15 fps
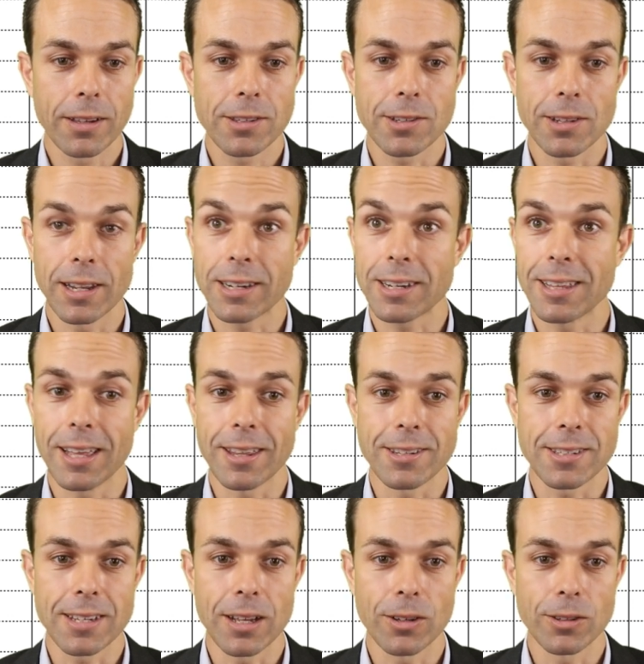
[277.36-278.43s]
select the other
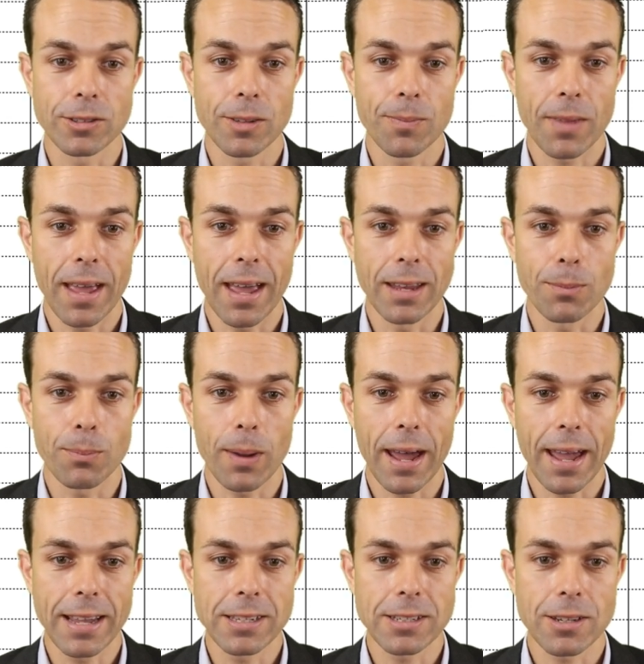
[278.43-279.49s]
cells, and
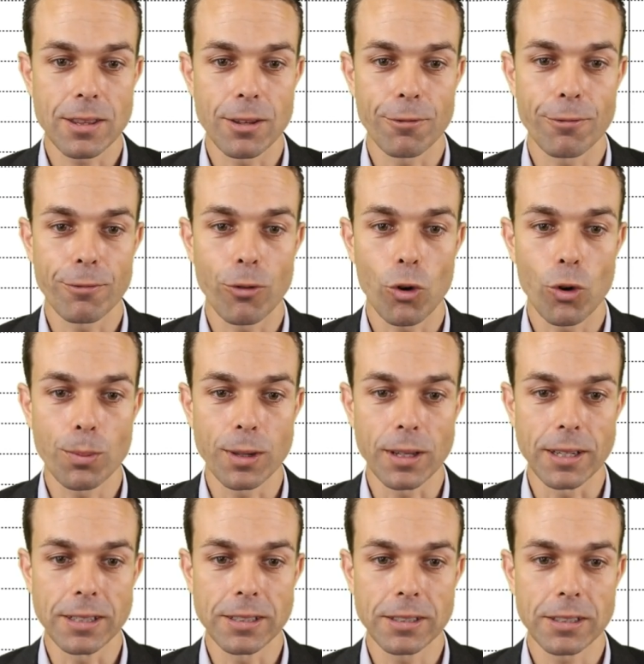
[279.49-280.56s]
paste the
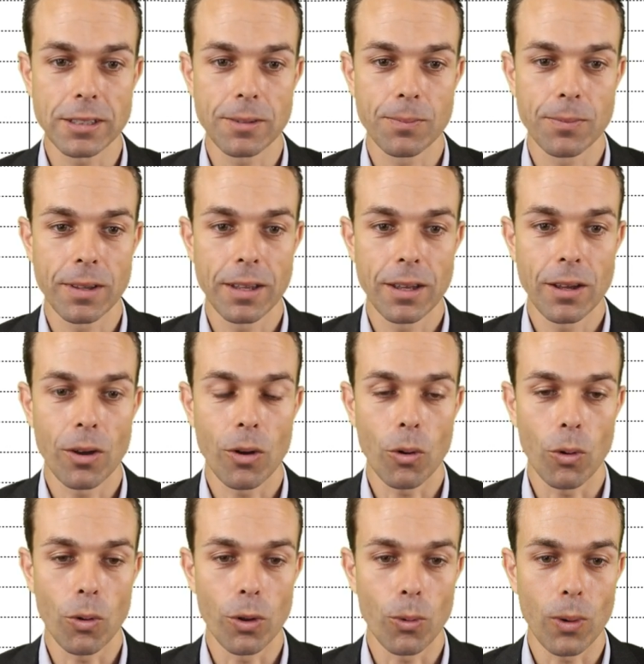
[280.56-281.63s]
formulas
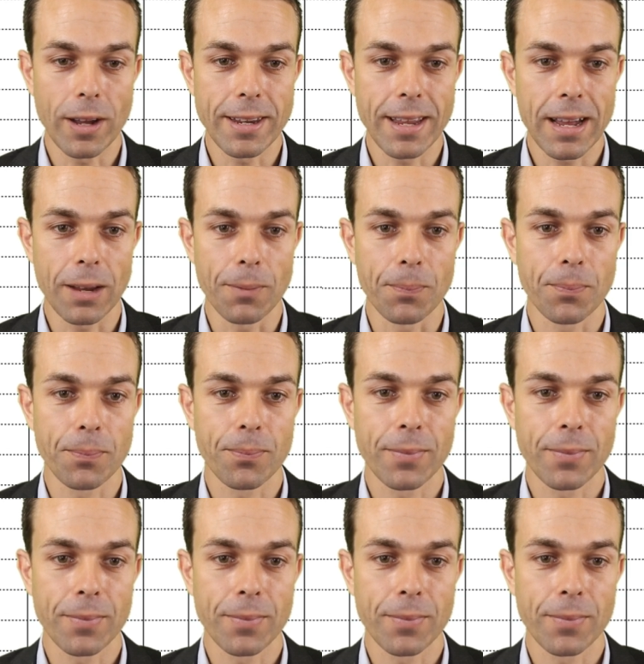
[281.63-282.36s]
all the way down.